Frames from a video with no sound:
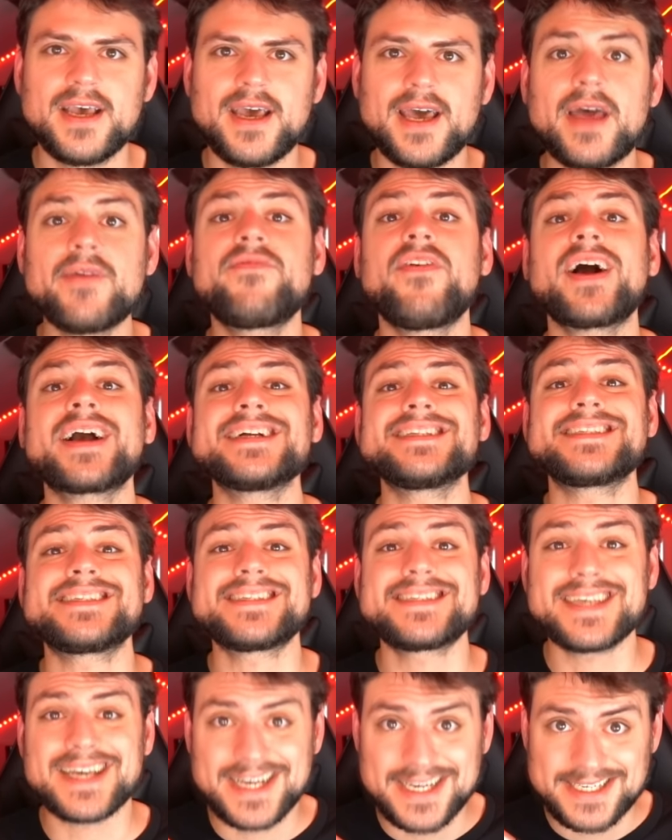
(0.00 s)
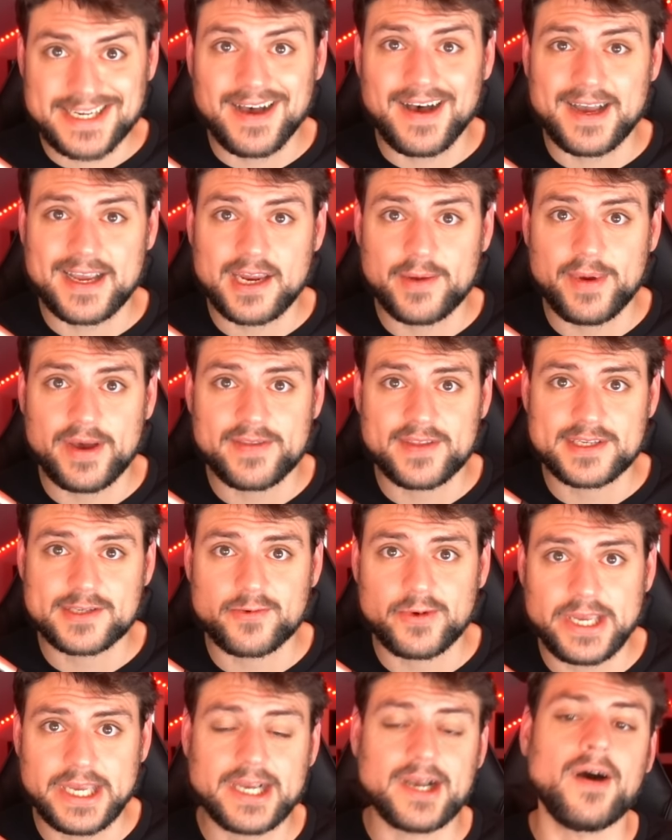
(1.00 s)
I'm fucking sick of talking about this
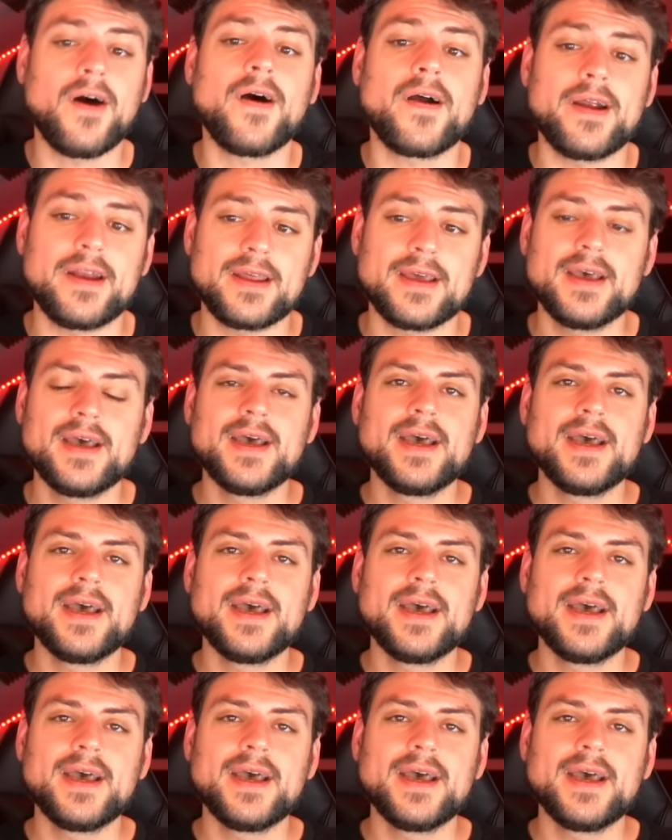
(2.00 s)
weak card.